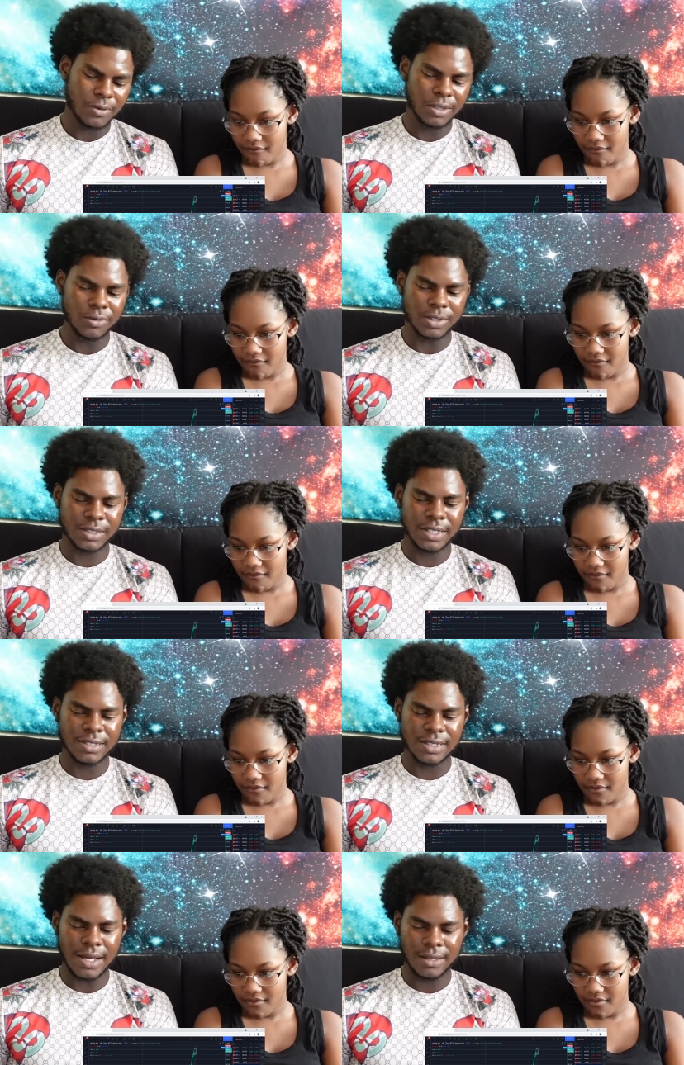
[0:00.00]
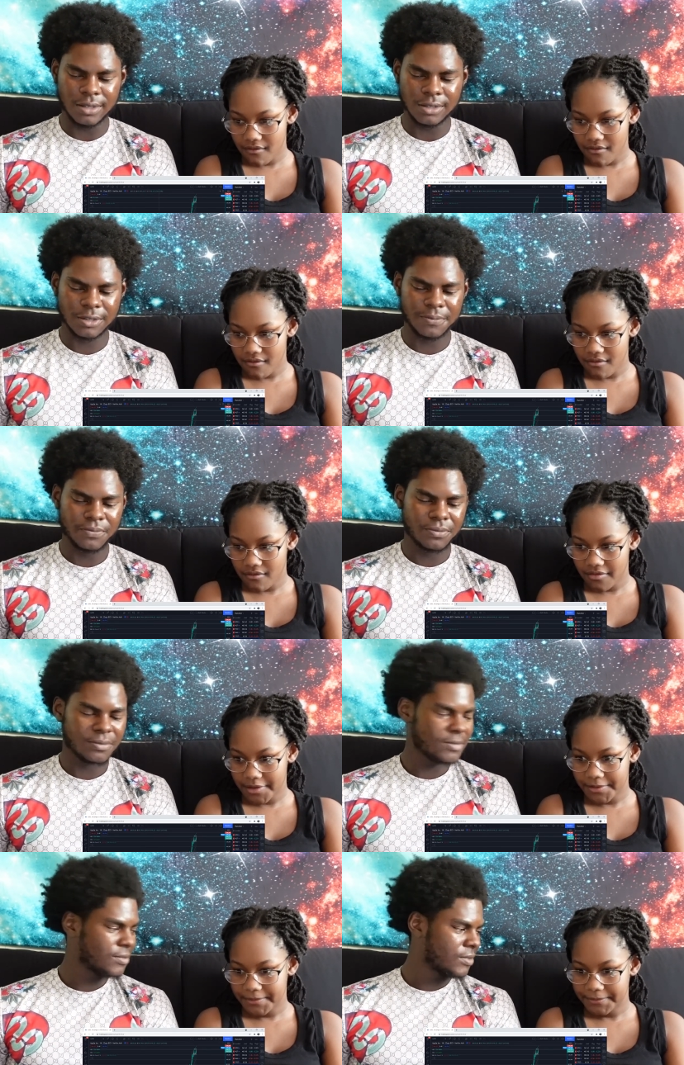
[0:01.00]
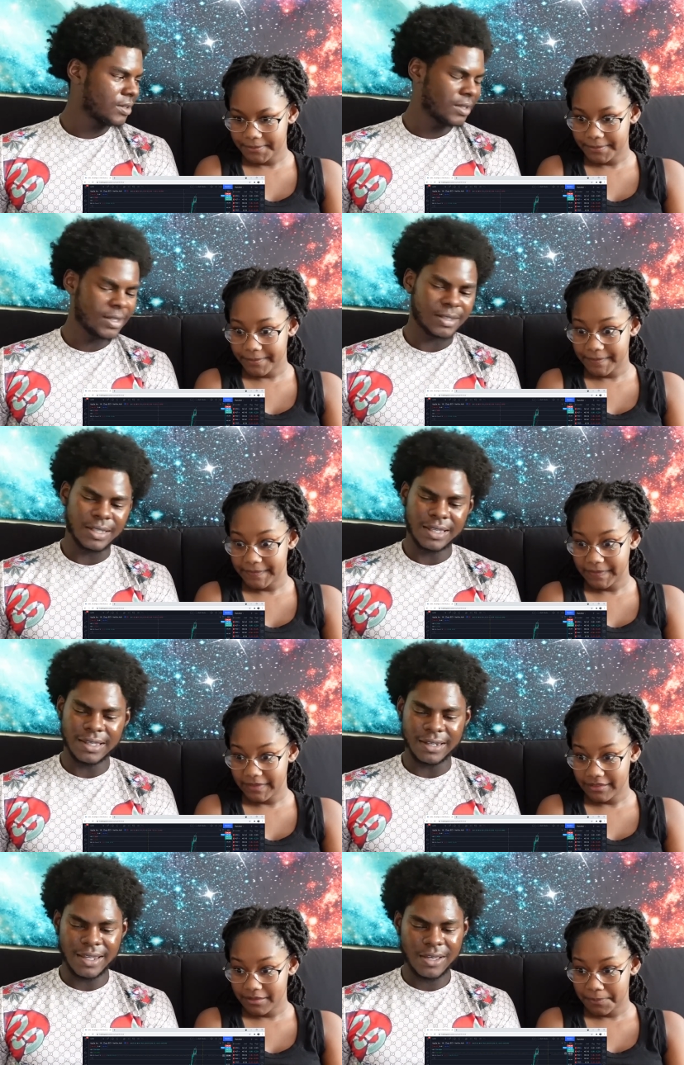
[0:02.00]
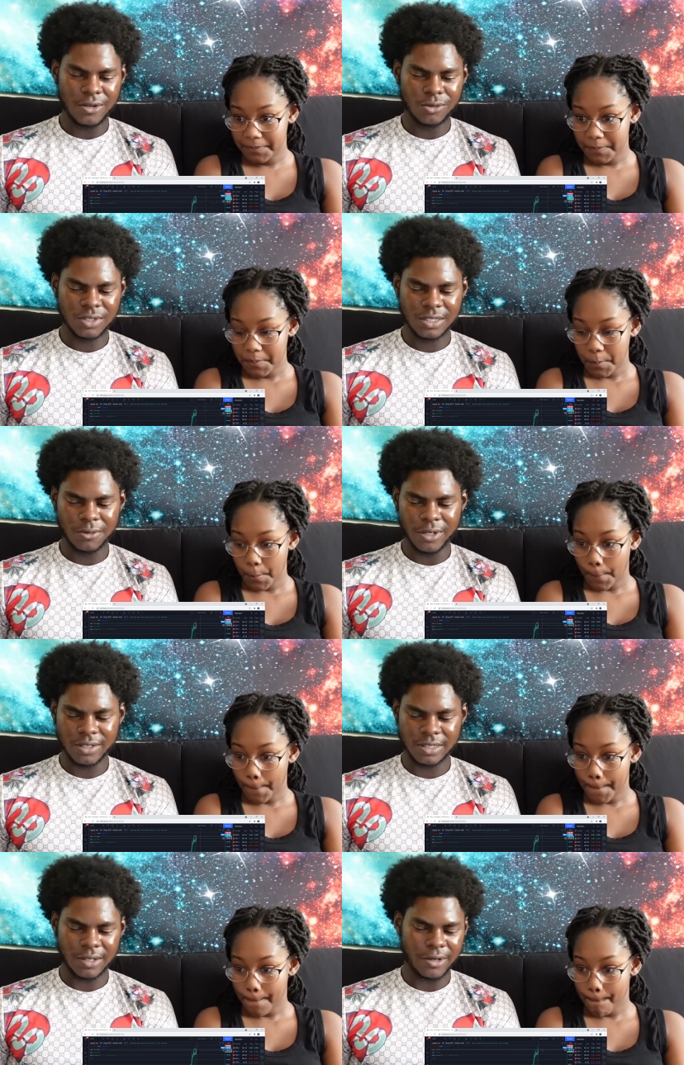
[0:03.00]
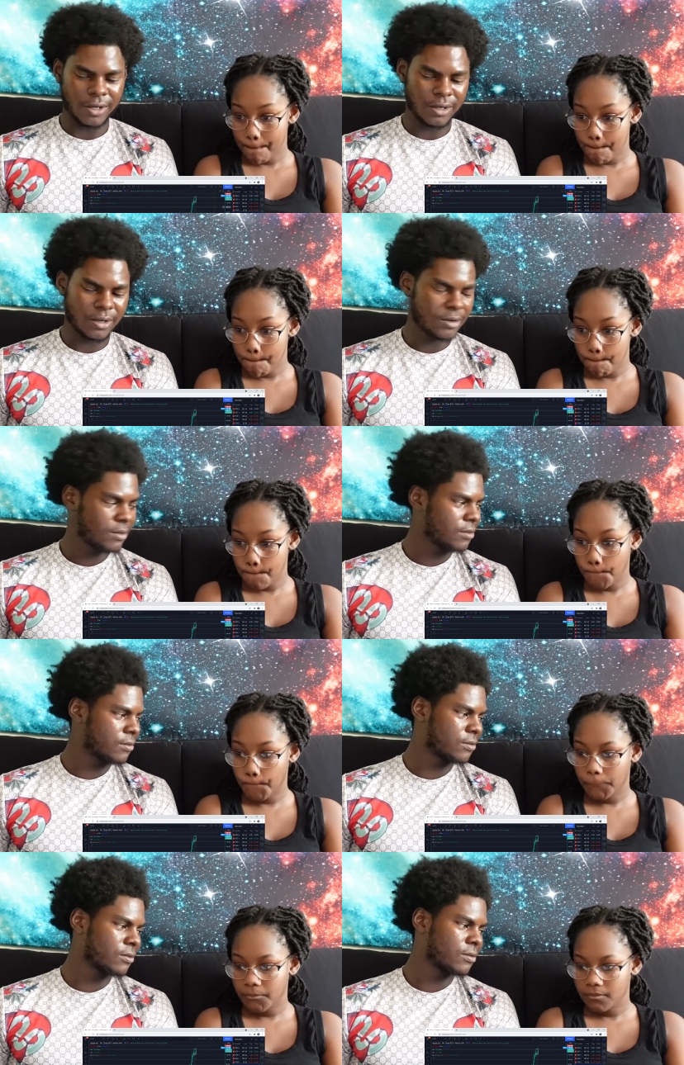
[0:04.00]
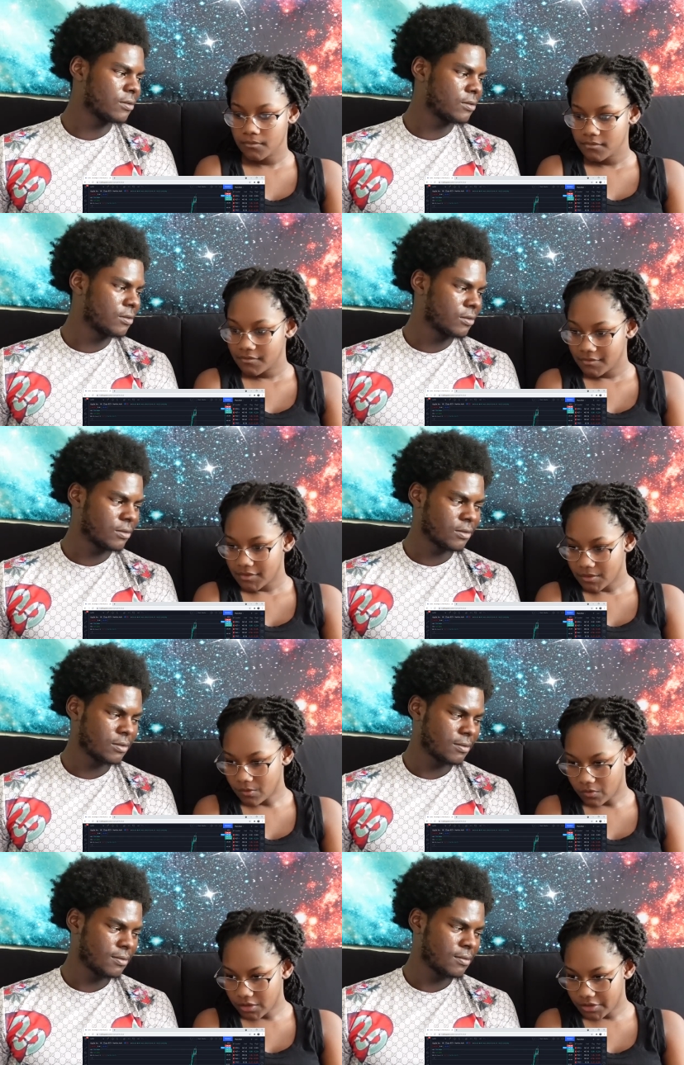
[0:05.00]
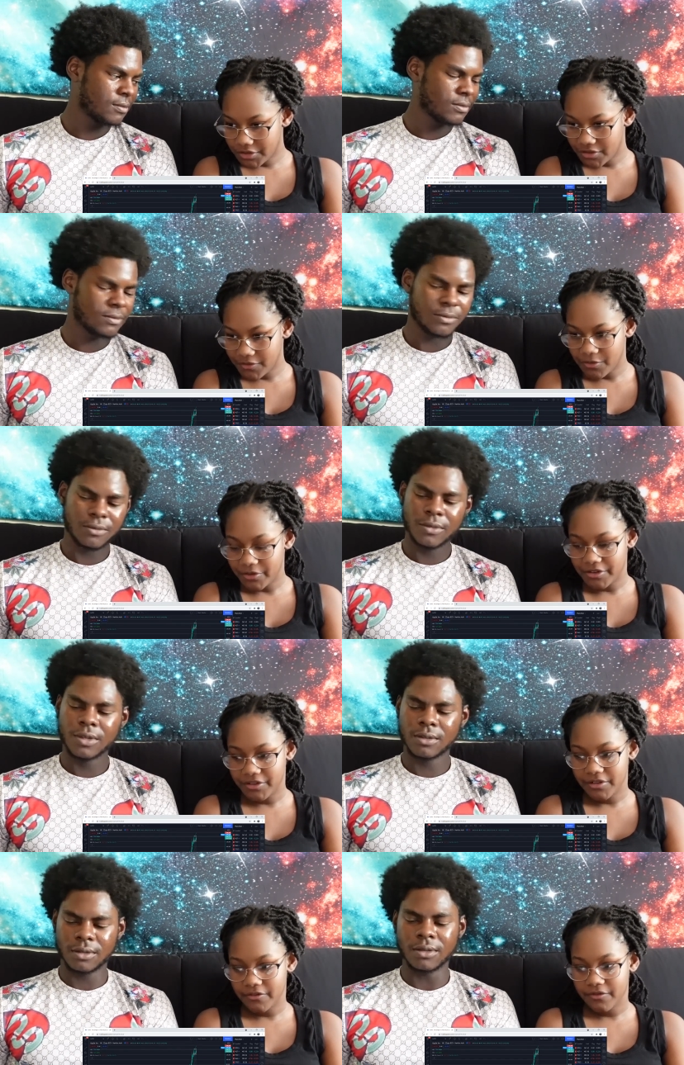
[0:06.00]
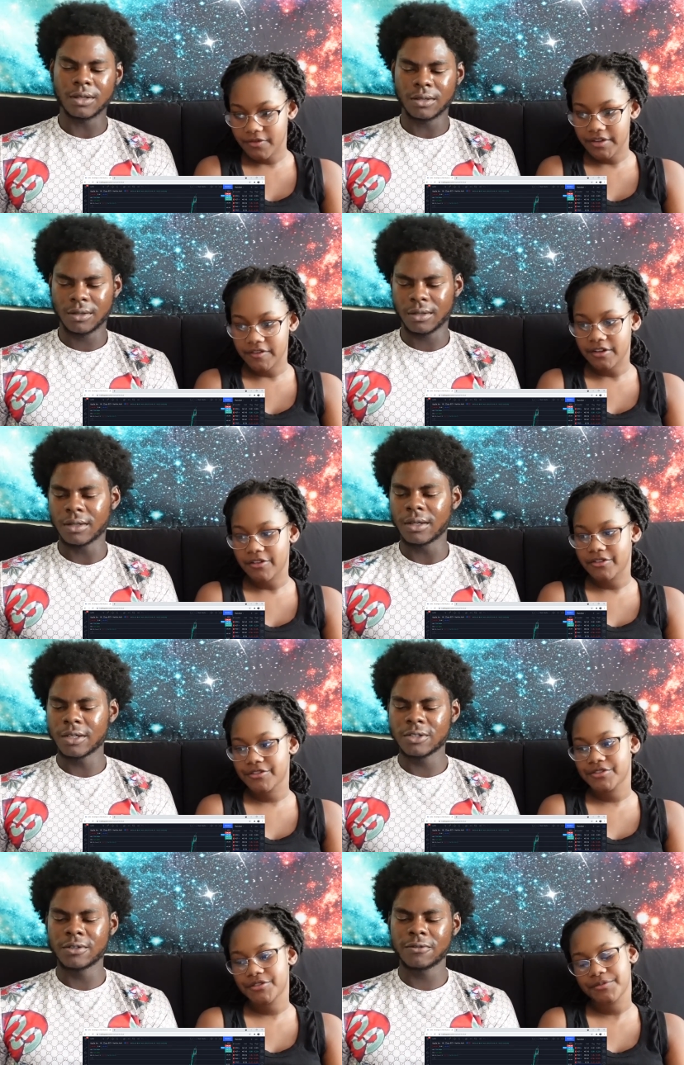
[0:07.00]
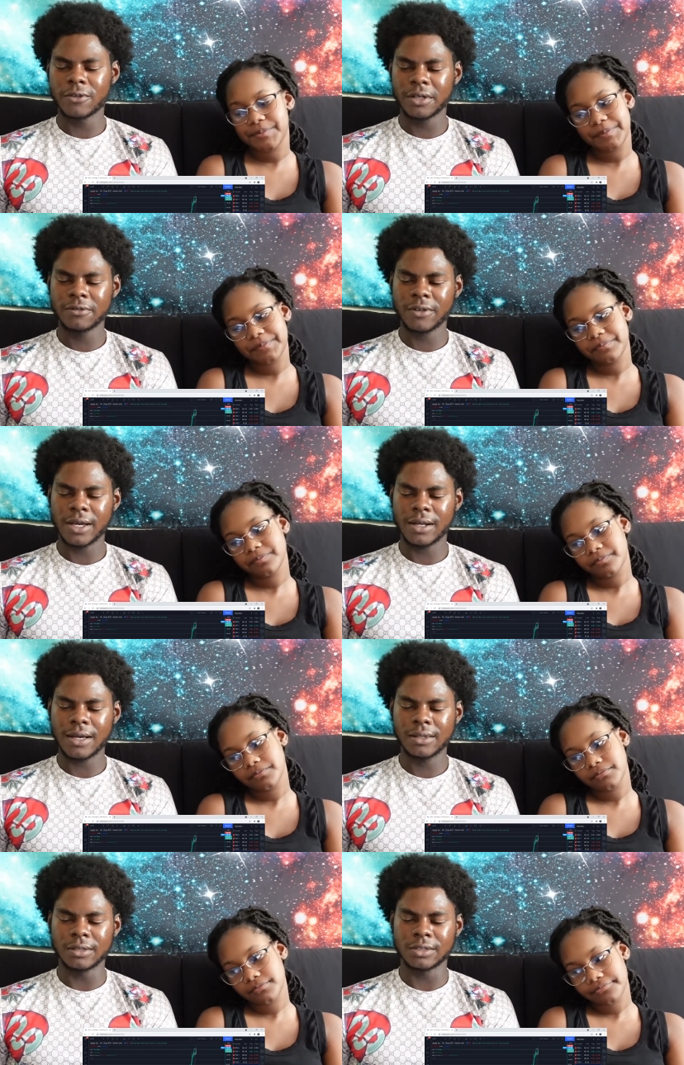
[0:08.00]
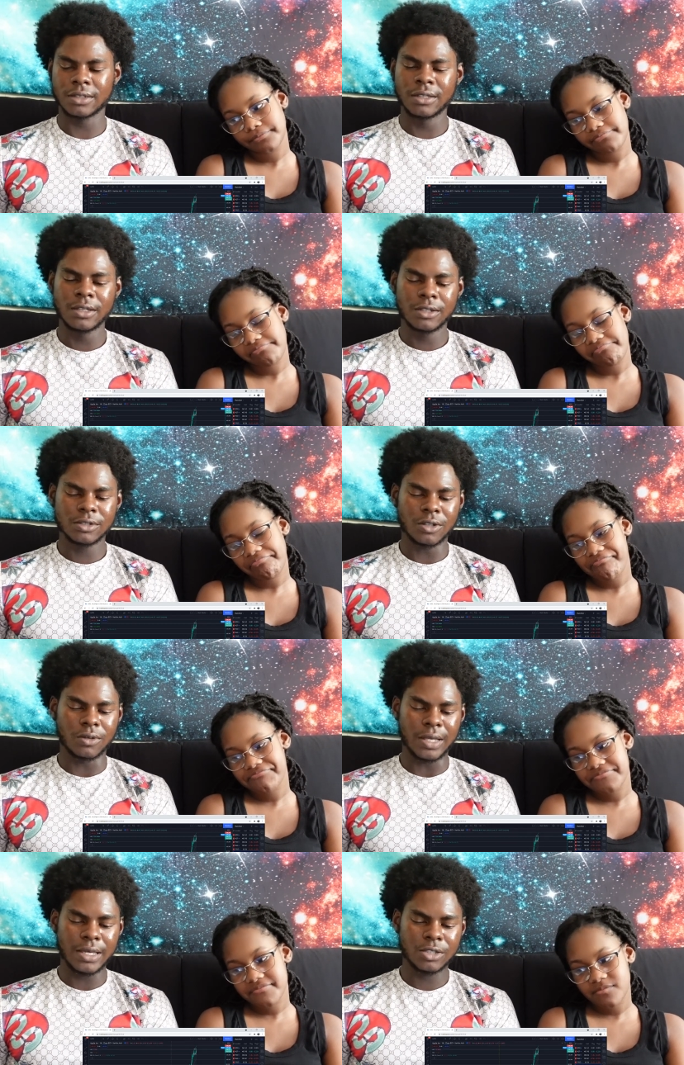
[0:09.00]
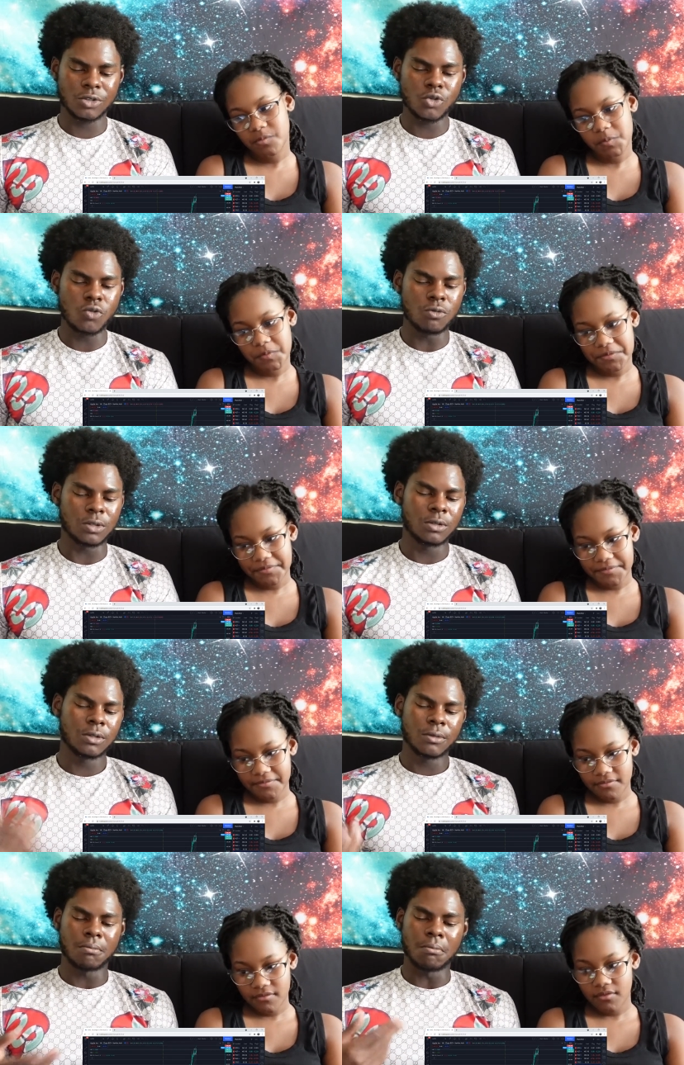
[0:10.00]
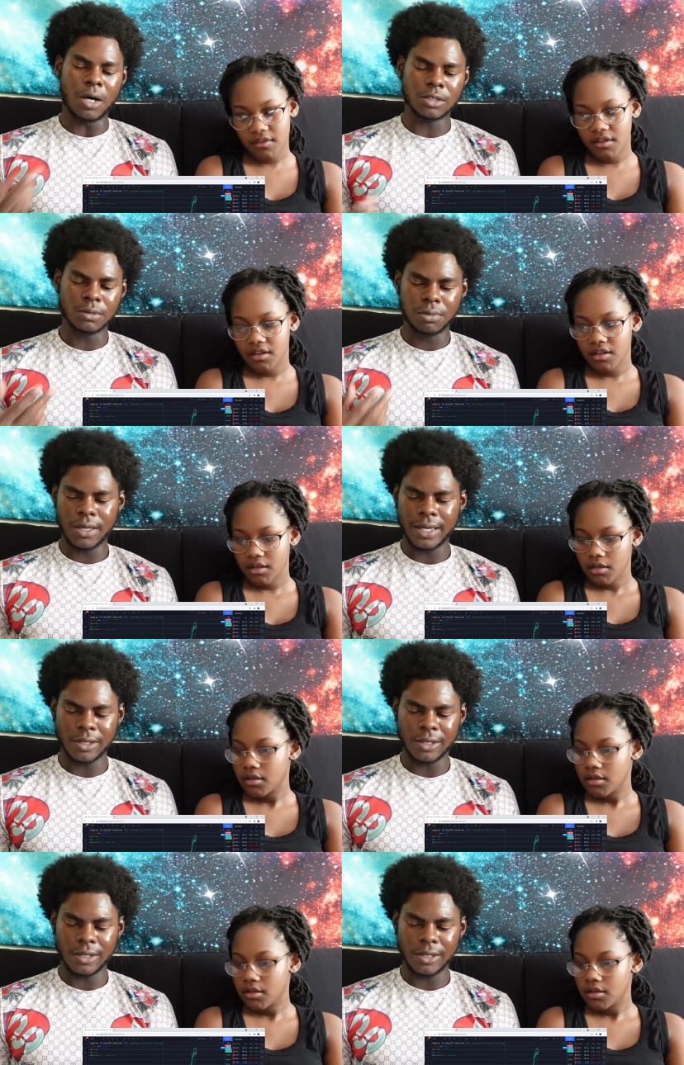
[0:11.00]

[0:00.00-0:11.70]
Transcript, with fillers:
Speaker 1: when it was six dollars and then now you see where it's at right now.
Speaker 2: One hundred forty-five
Speaker 1: dollars. One hundred forty-five dollars. So that's you multiplying